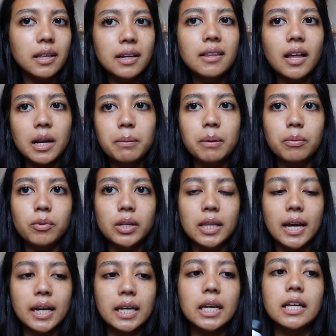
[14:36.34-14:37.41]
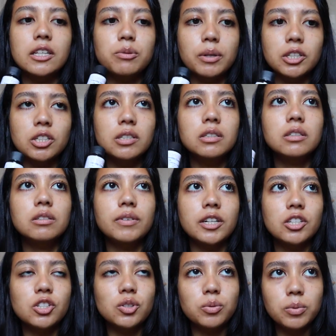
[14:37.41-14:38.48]
think a lot of people would like it, especially since it's
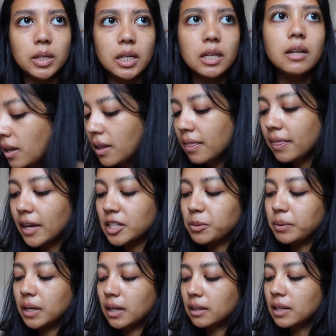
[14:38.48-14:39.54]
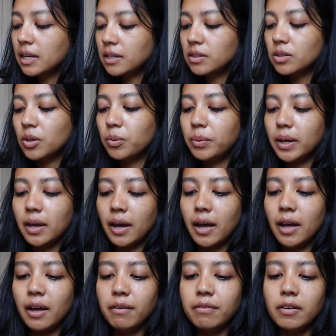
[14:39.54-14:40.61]
very sweet. Last but not least, we
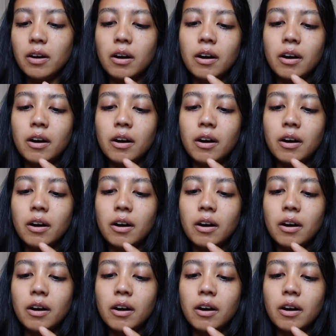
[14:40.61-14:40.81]
have